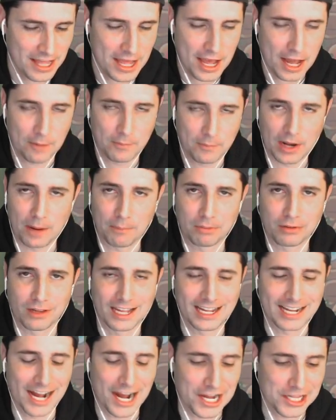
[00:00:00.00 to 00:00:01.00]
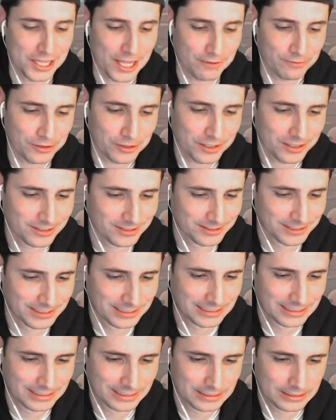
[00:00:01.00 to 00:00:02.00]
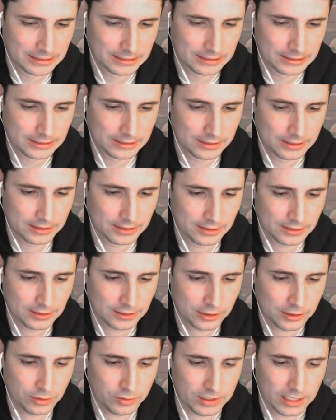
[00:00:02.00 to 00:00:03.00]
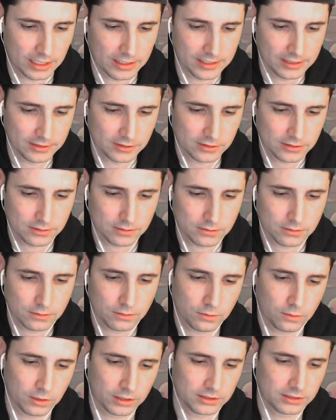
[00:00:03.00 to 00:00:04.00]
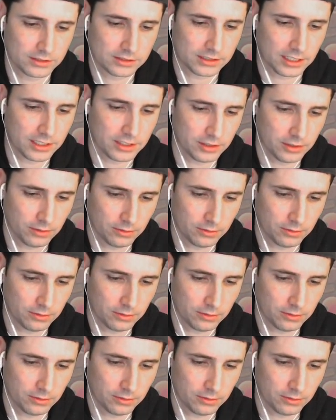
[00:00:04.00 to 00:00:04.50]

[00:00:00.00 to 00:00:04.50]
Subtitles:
But I'm playing high level. 2 deadlies. What does this guy do?